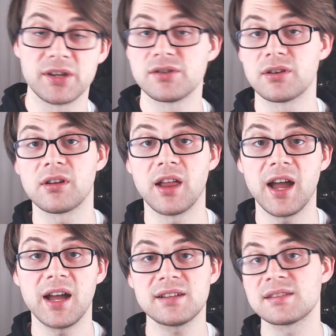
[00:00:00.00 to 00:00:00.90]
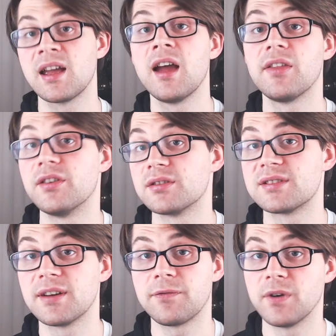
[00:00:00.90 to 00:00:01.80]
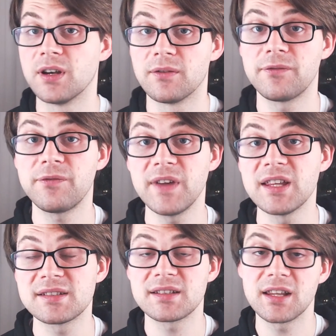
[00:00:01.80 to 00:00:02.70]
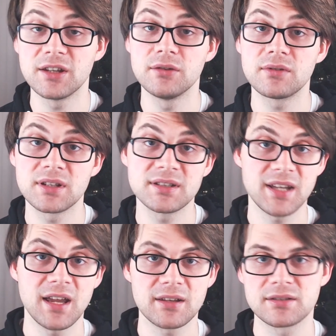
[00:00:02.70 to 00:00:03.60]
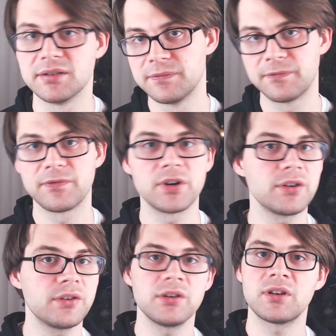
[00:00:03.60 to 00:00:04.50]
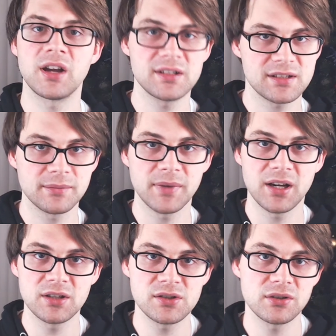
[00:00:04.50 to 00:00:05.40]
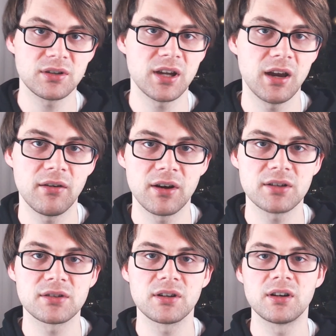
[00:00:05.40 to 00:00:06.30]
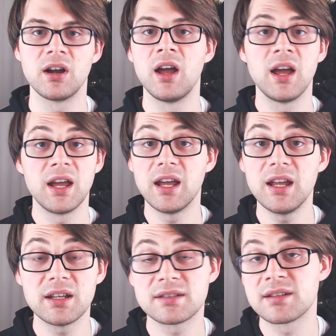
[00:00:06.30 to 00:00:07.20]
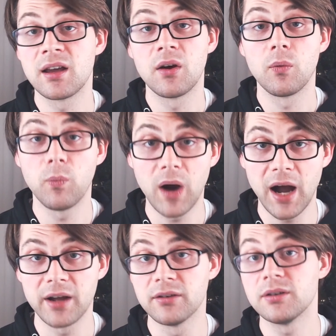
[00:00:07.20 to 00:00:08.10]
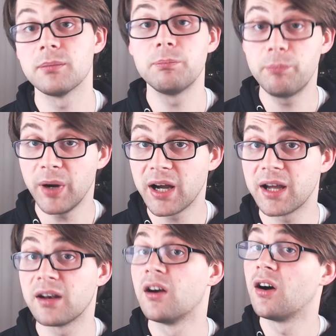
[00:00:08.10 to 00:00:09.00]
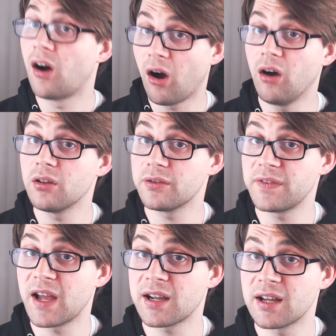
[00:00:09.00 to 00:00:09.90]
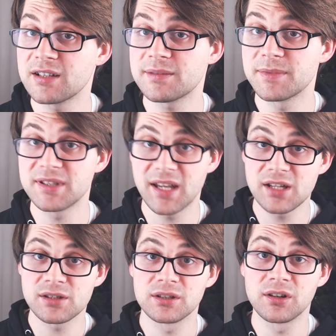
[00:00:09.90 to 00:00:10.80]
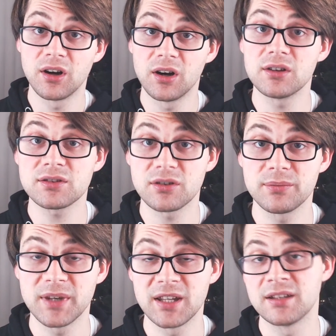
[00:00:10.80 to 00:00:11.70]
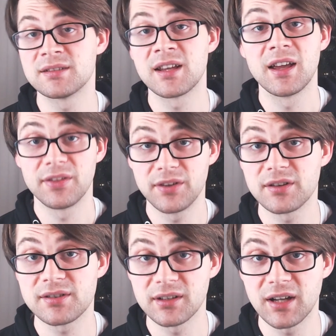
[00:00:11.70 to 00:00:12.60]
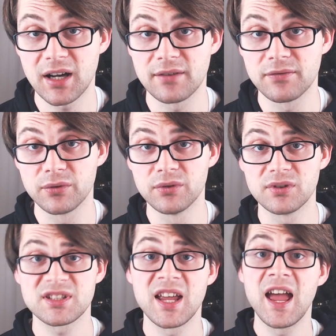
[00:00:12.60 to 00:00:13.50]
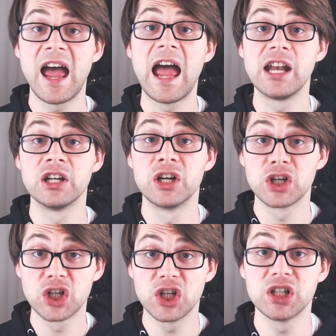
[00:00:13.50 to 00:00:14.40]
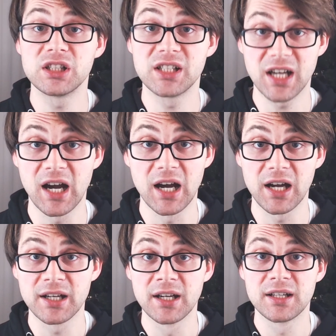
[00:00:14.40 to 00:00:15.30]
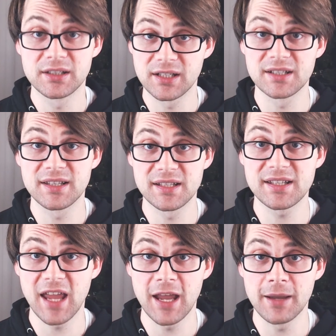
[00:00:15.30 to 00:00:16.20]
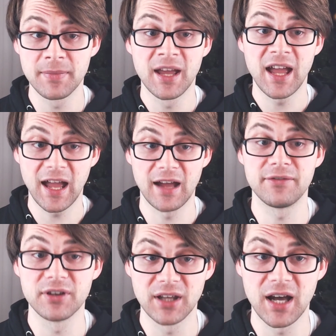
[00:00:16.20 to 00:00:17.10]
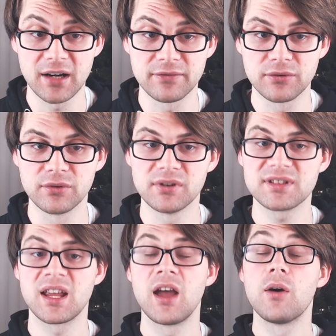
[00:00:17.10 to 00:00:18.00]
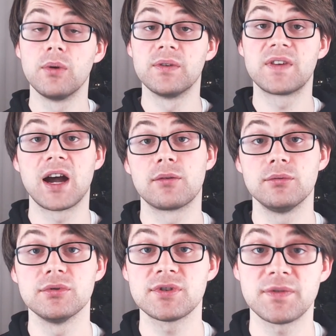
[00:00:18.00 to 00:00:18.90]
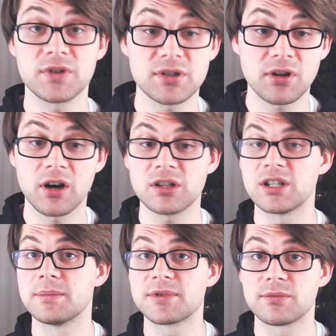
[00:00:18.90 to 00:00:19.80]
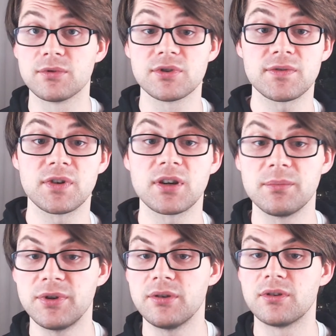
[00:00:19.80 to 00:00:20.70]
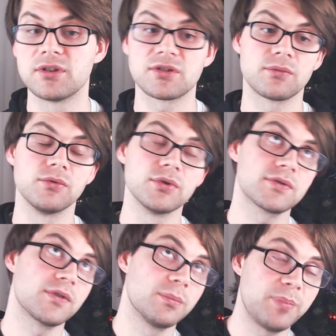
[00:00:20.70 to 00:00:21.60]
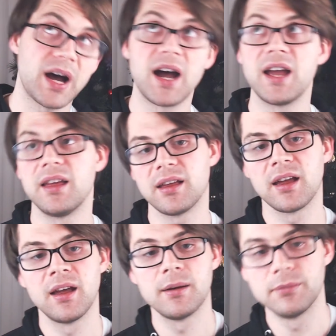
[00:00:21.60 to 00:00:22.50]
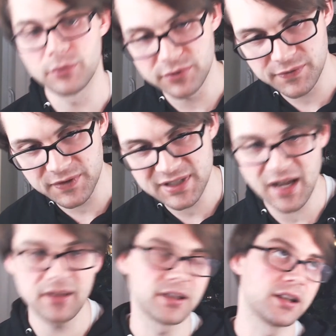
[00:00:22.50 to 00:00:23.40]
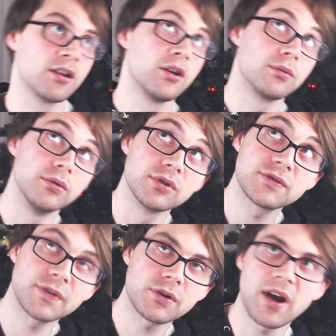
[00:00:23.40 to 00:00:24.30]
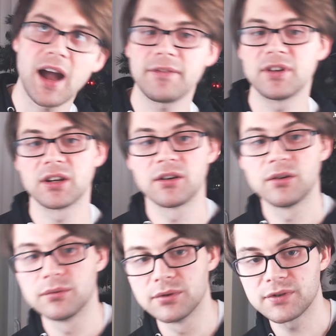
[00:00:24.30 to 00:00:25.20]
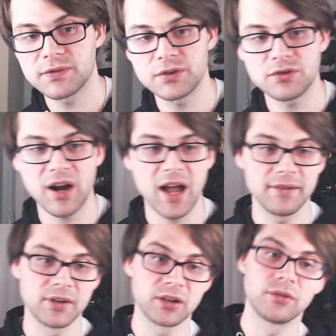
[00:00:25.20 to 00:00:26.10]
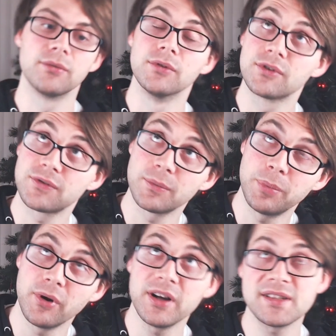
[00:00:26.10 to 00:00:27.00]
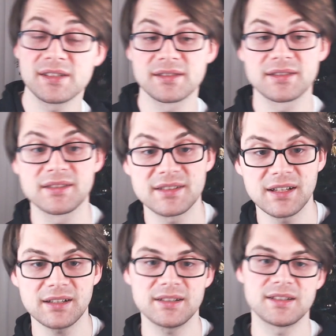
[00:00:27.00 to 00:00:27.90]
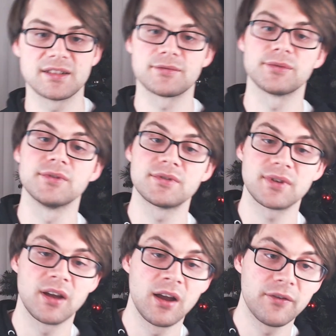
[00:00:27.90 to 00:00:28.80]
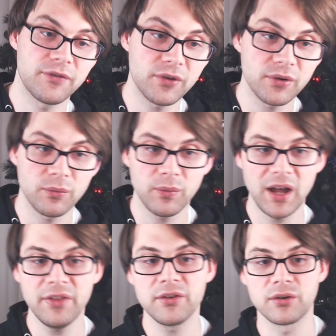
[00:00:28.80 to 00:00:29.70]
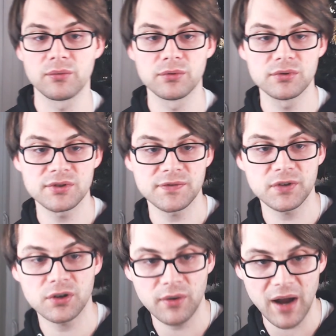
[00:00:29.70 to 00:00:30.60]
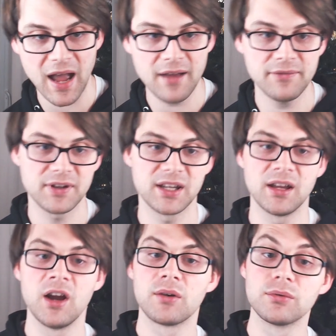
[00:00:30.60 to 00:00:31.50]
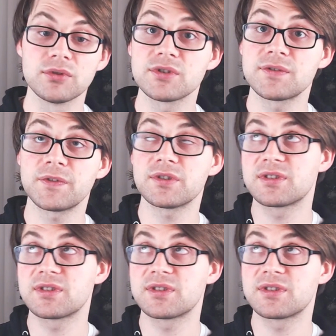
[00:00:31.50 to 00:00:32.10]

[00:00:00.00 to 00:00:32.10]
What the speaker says: your class. There's different feats that you can take to further customize your character. It's wild. But all of that customization also means there's a lot of rules. And good God, does this game have a lot of rules. We've got rules for starships, rules for computers, rules for buying, rules for selling, rules for crafting, rules for driving, rules for poisons and sicknesses, rules for weather, rules for gravity, rules for